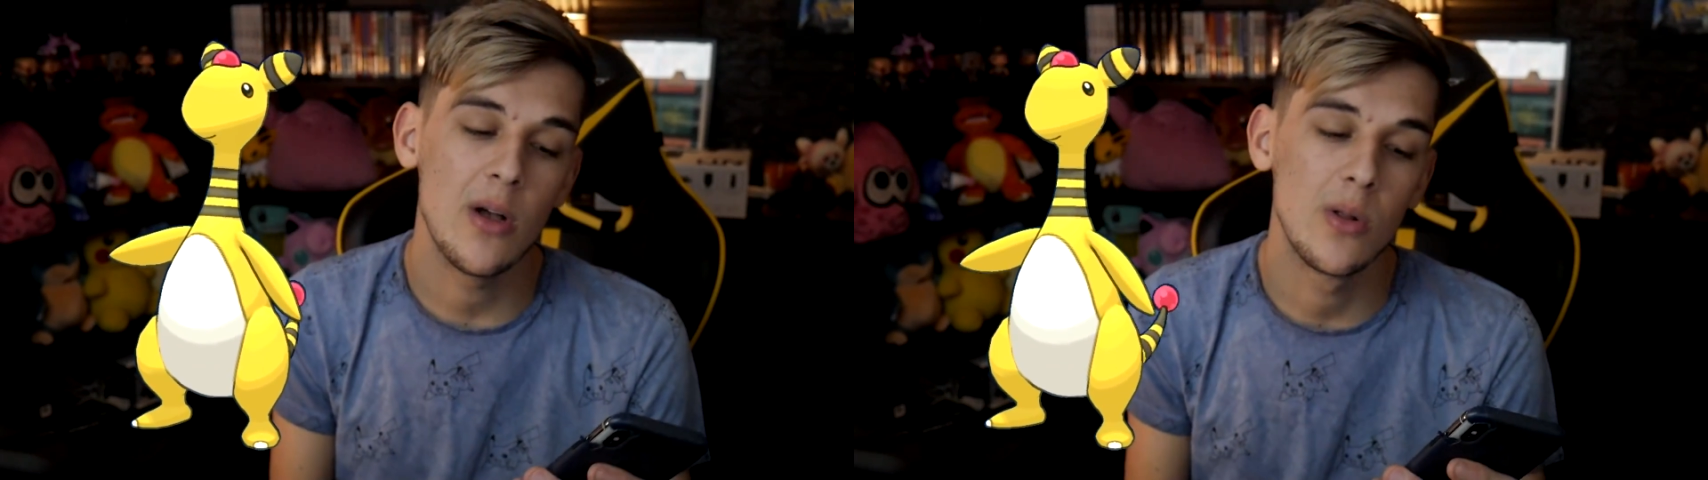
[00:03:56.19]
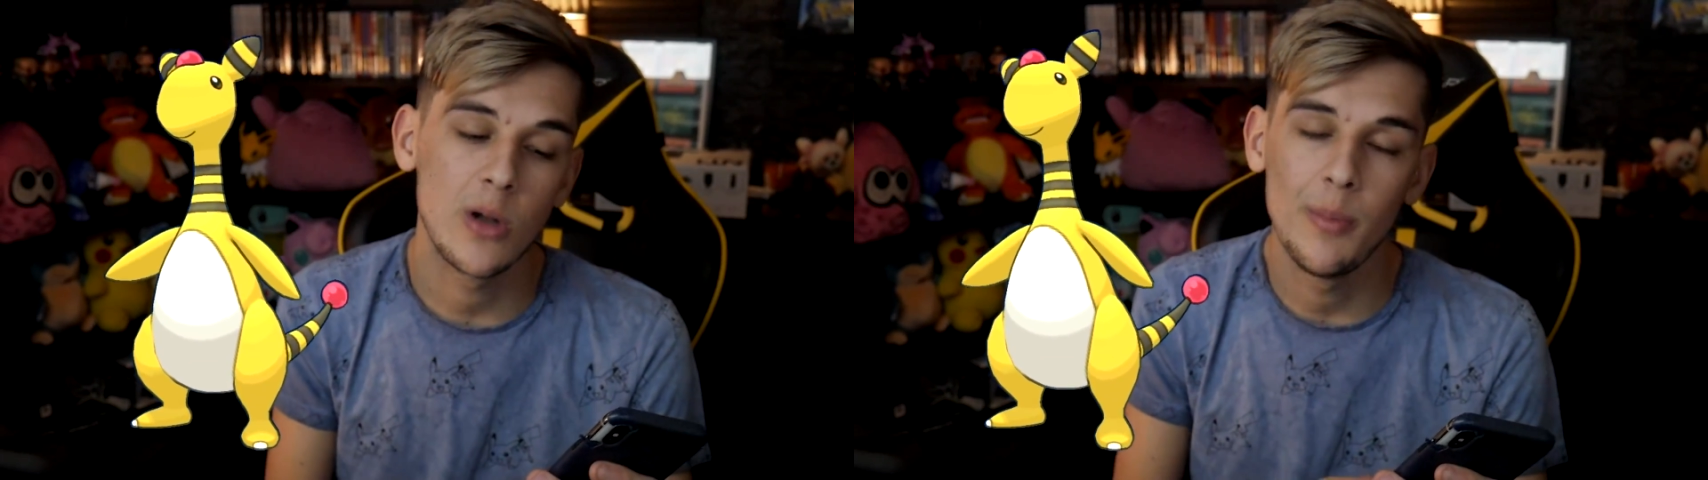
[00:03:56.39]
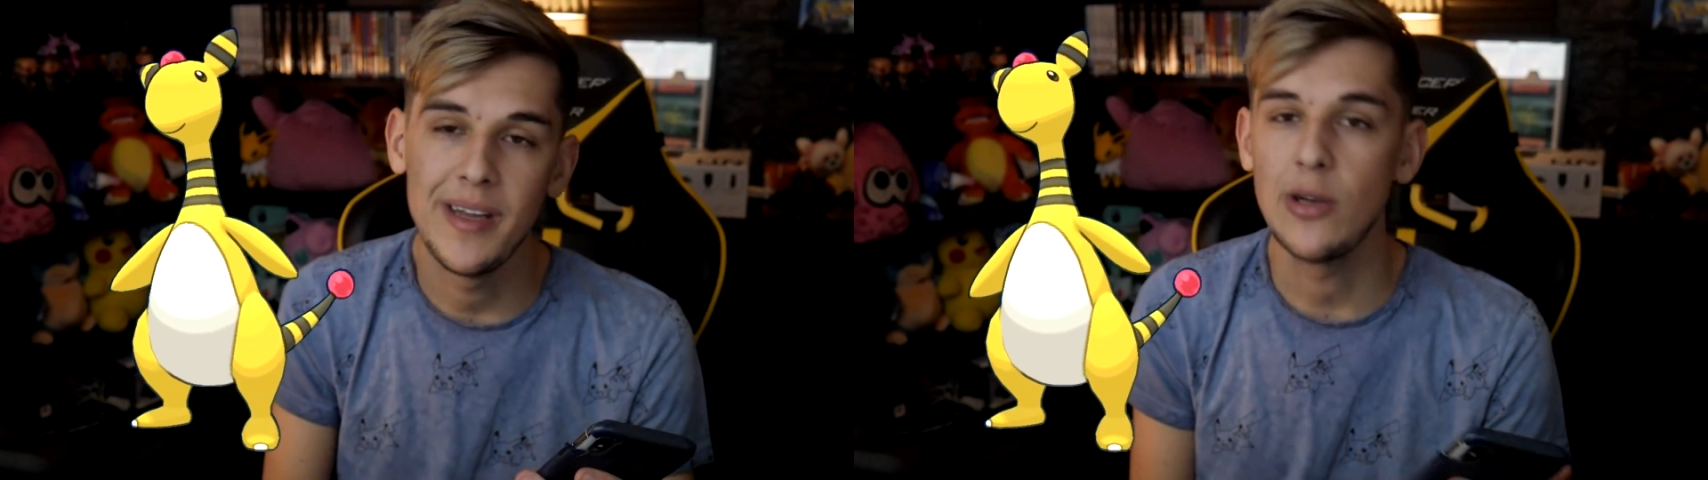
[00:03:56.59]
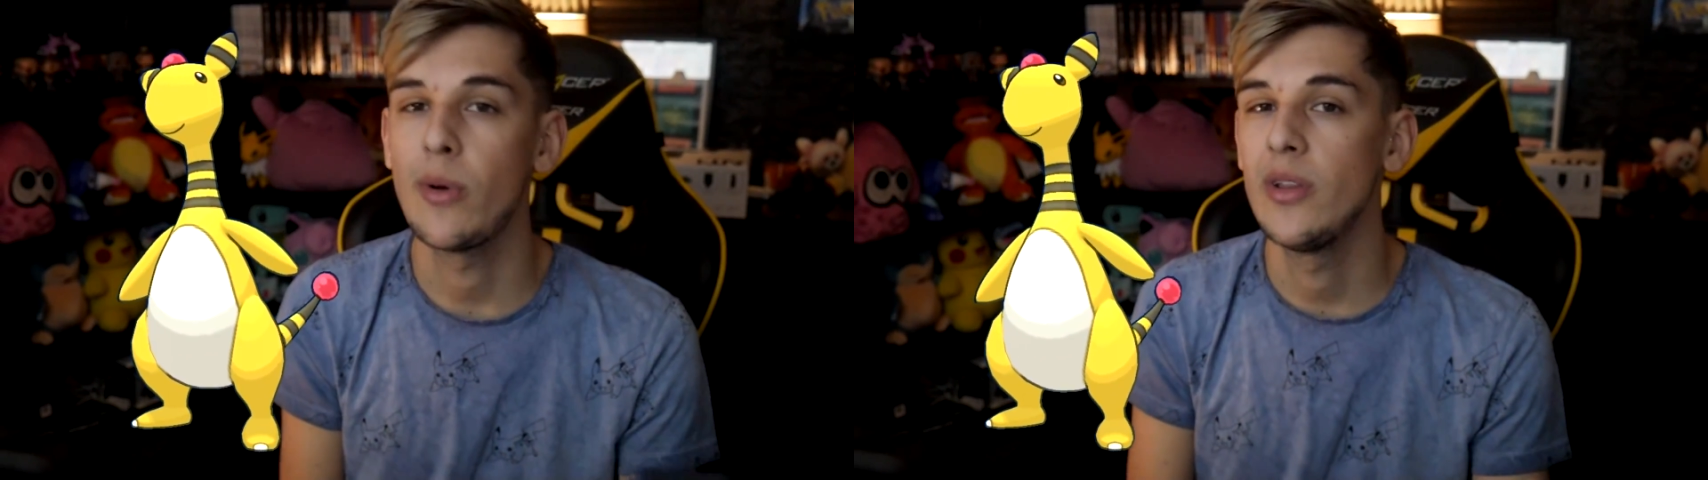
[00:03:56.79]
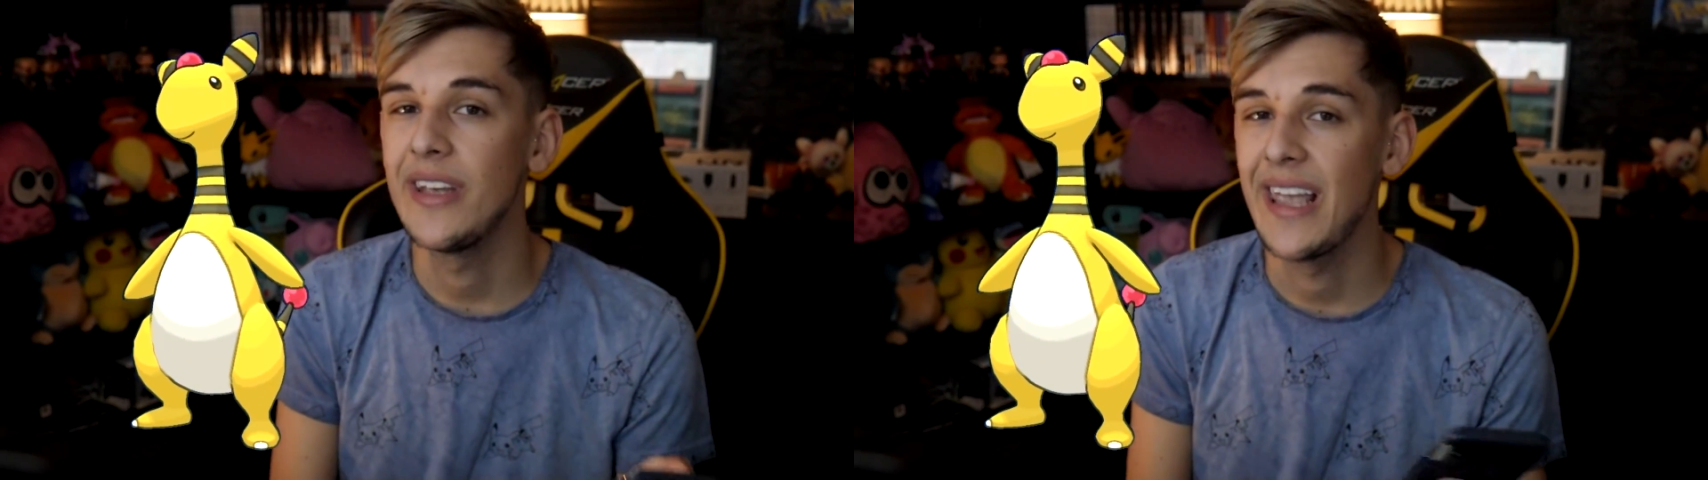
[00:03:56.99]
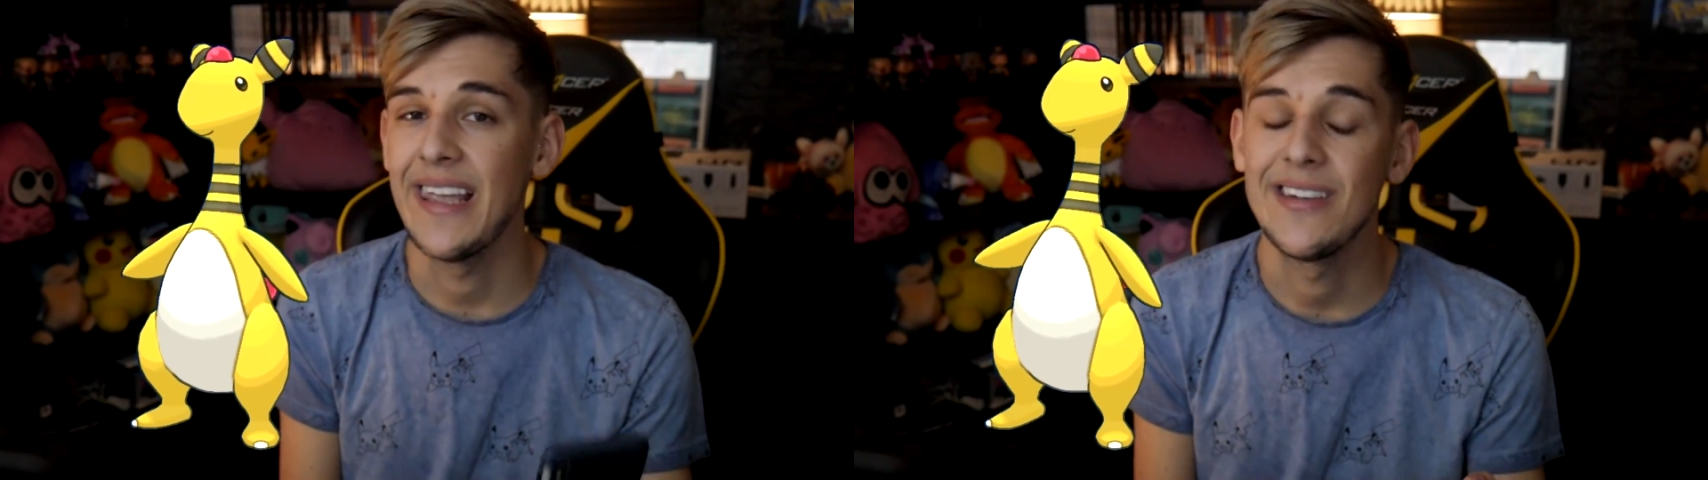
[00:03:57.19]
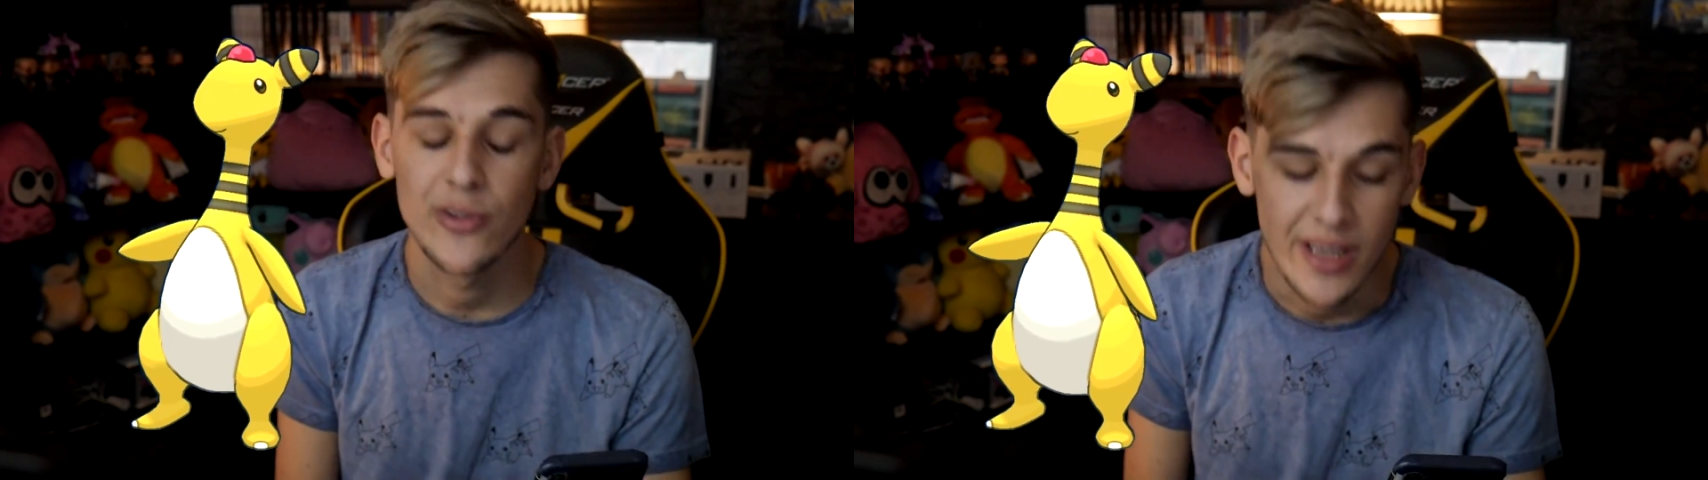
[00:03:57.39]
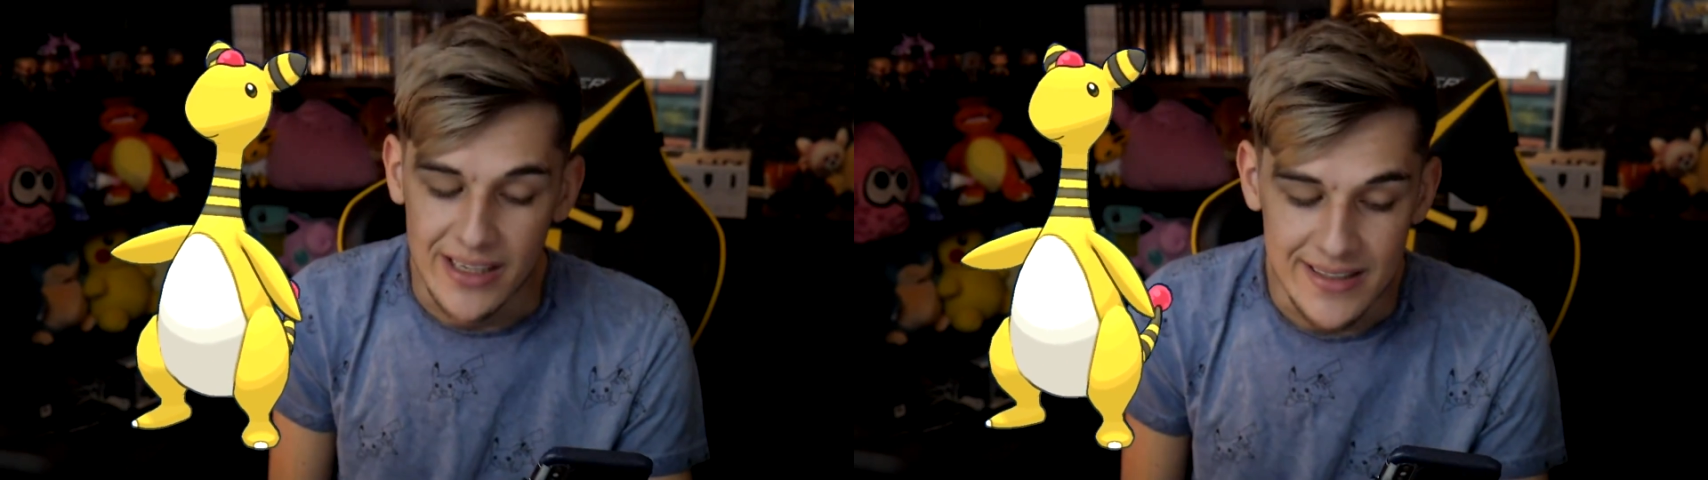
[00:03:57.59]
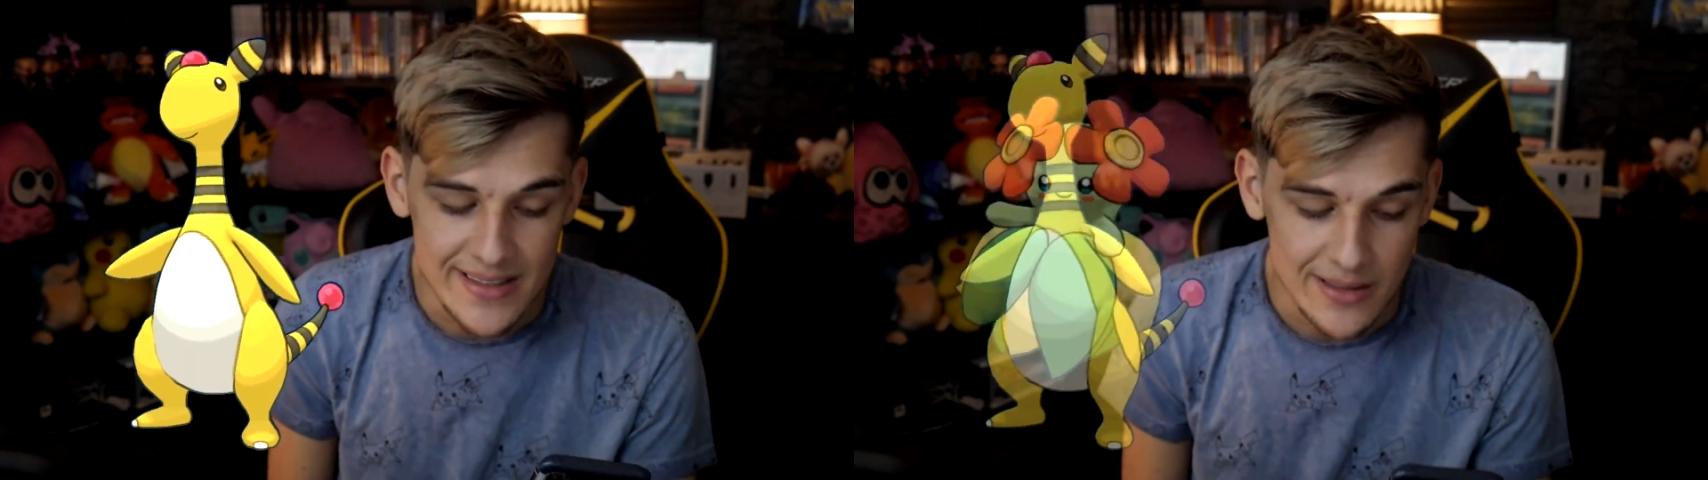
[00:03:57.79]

come in around, like, 8 or 9s.